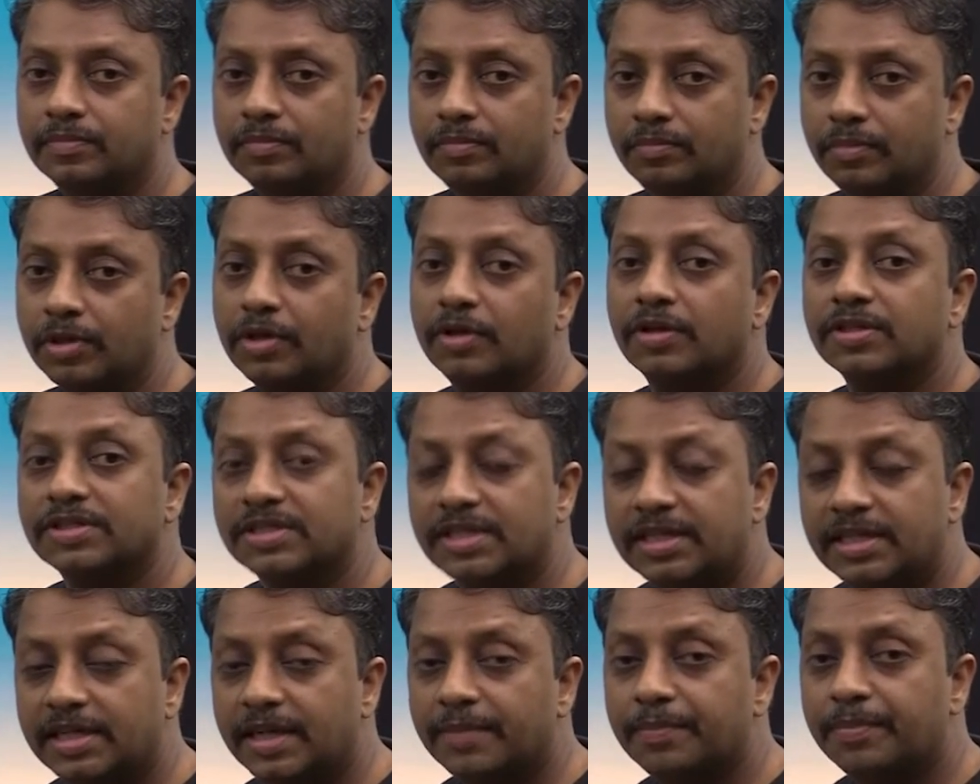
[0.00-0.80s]

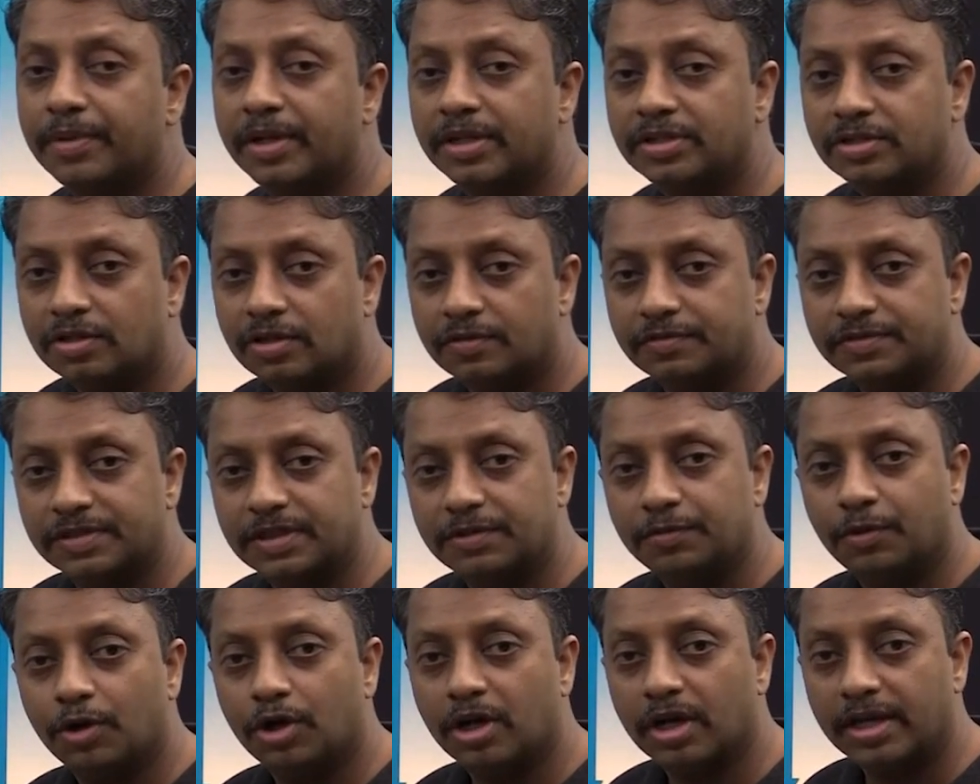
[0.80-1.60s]
because temperature of
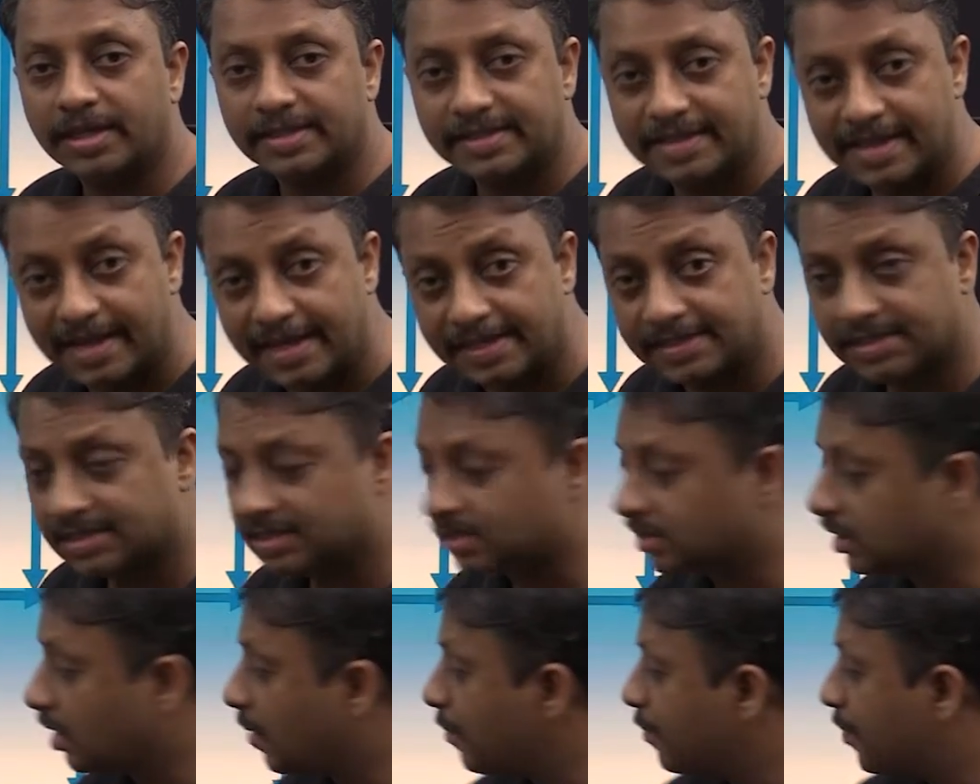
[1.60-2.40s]
seawater is less
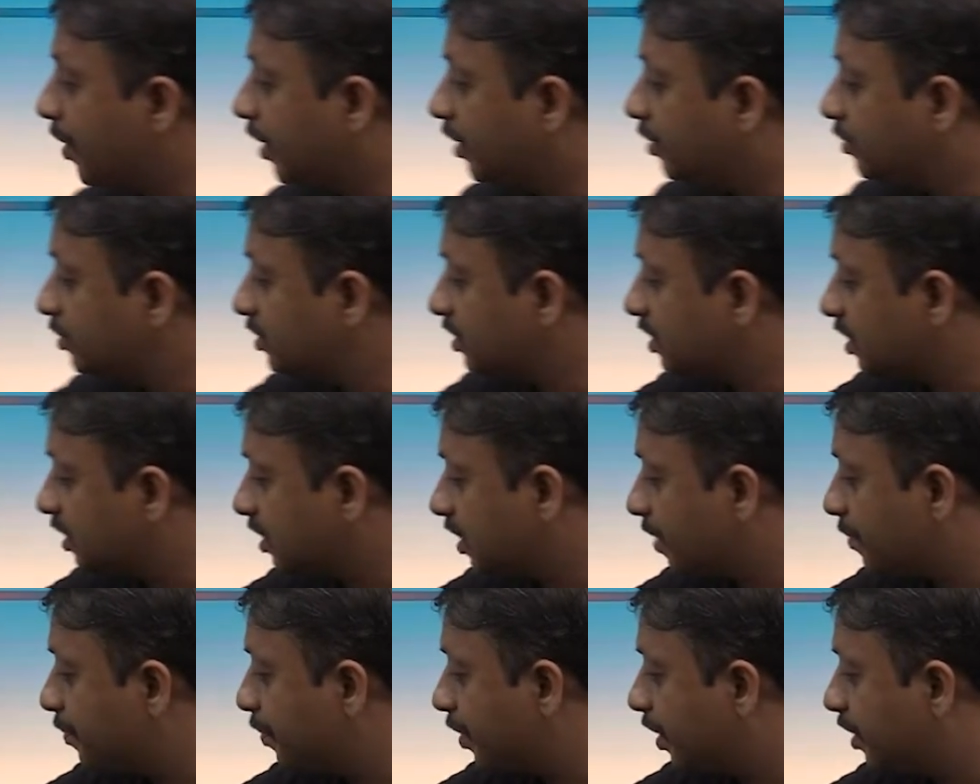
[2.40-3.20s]
compared to
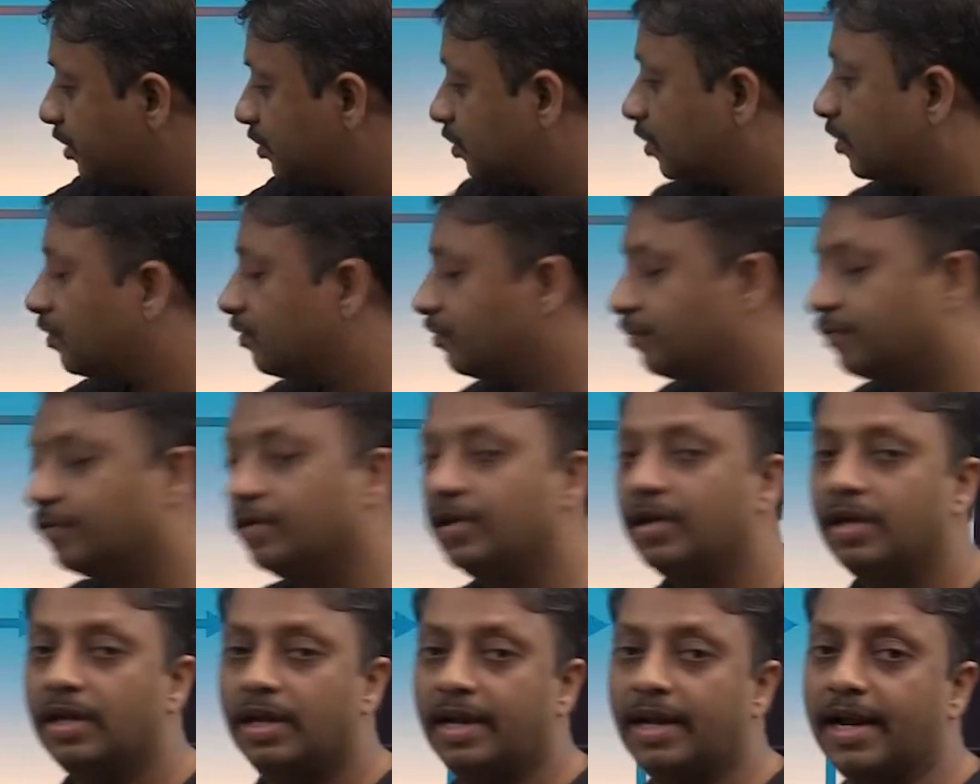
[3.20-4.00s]
temperature of
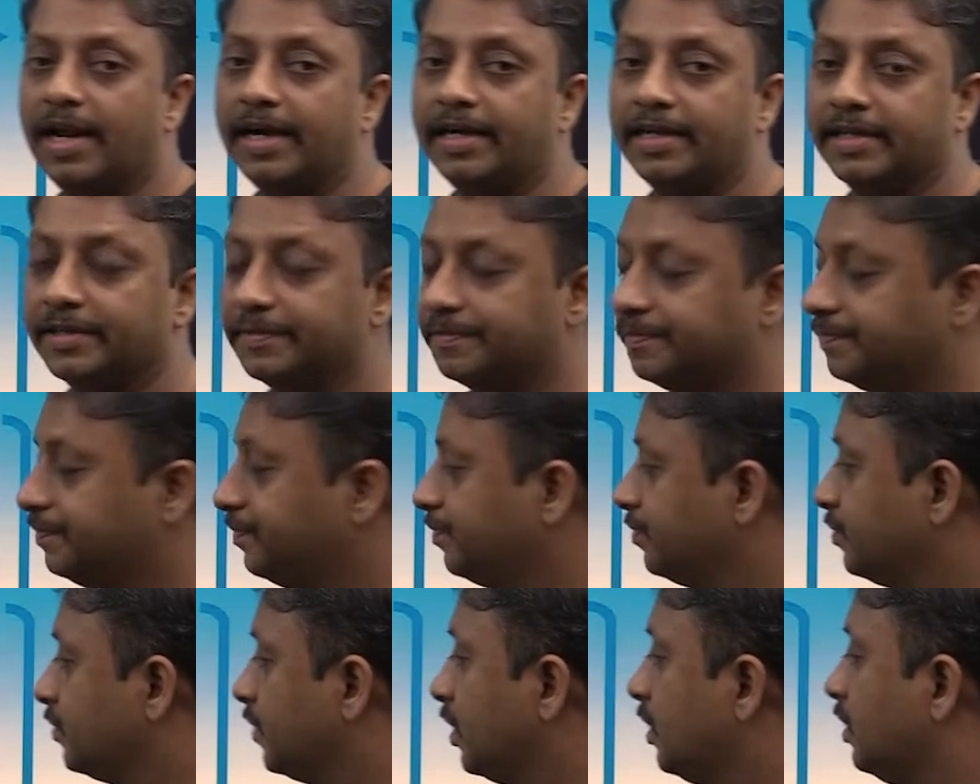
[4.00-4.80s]
land.
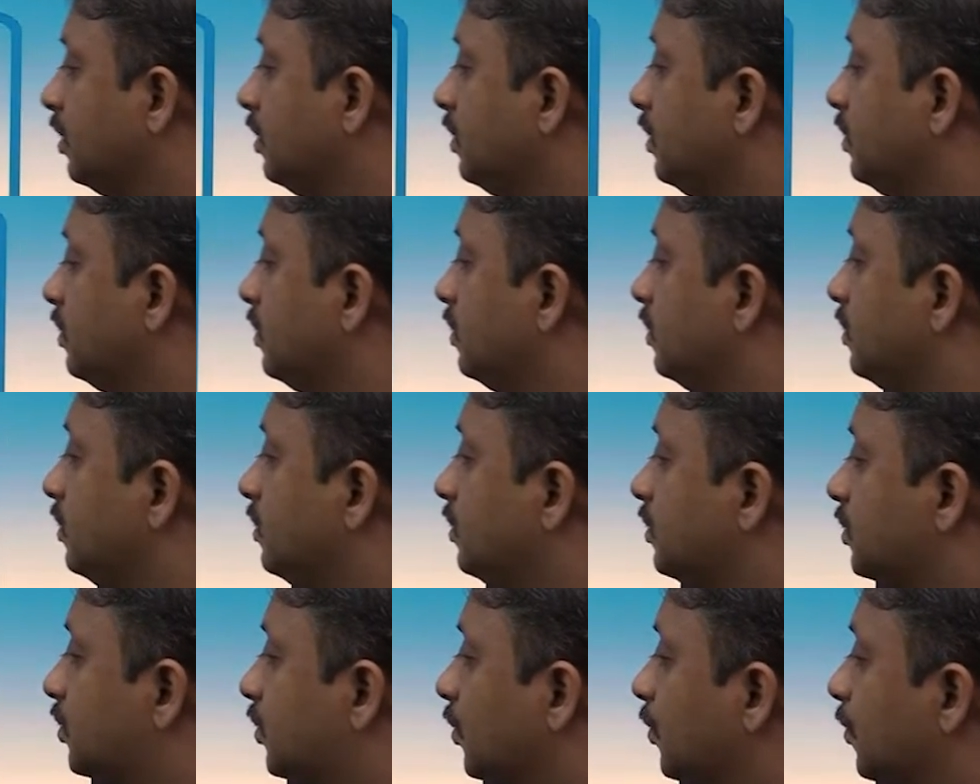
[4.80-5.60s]

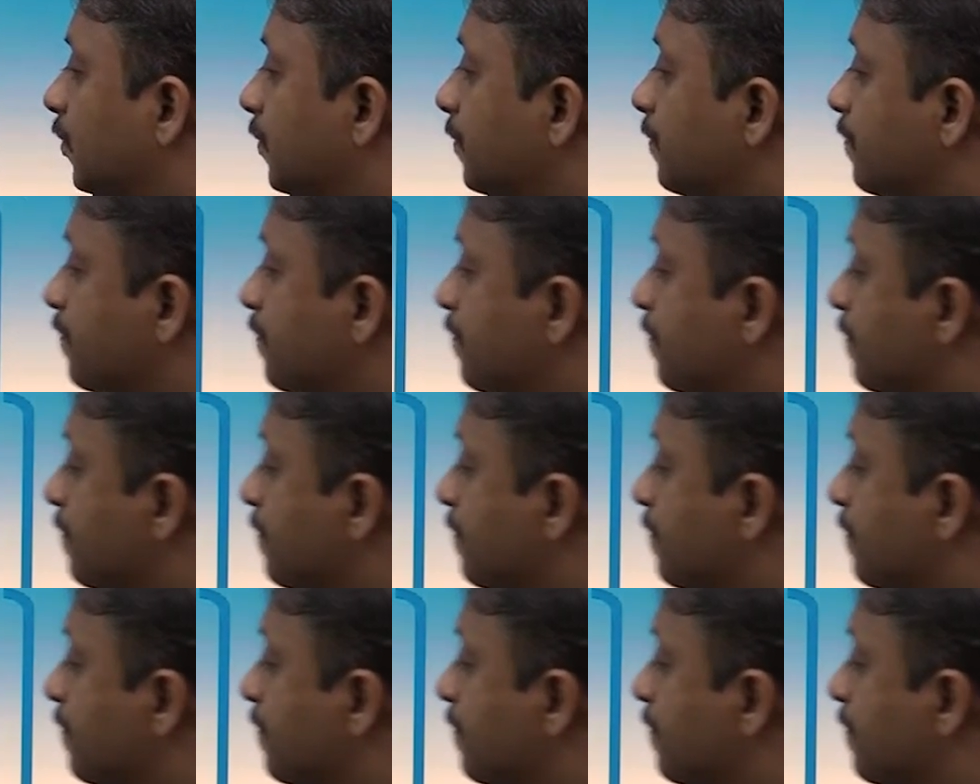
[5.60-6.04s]
So,